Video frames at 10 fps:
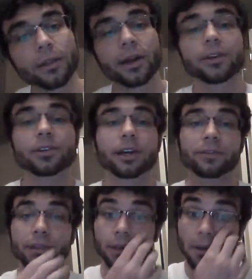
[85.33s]
They also have
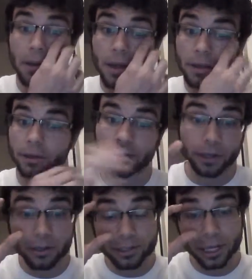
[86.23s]
to, or
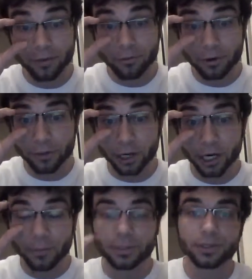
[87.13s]
they also have one of their
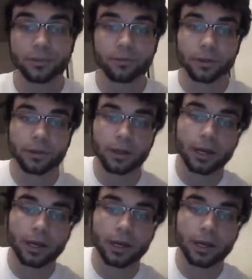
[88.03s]
arms with